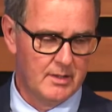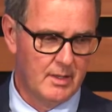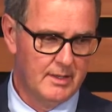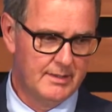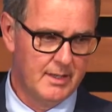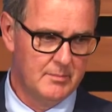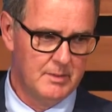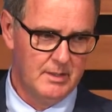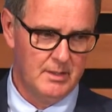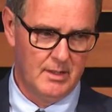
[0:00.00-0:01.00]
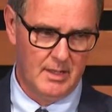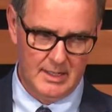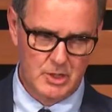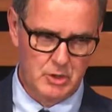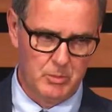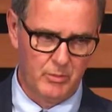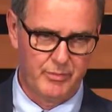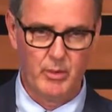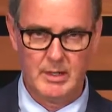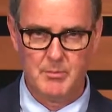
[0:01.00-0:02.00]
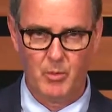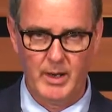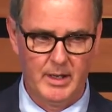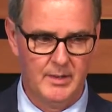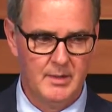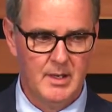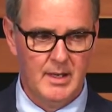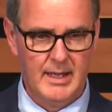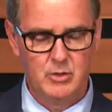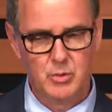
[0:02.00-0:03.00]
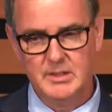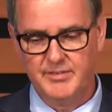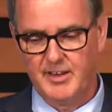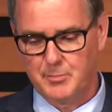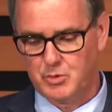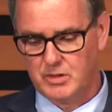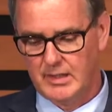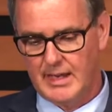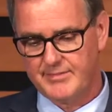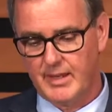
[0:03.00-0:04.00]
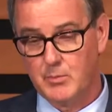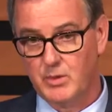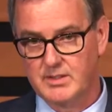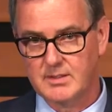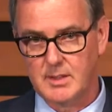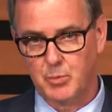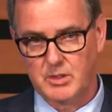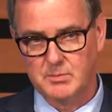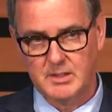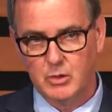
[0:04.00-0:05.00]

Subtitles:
it can be eligible for MRI. And 25% lifetime risk is approximately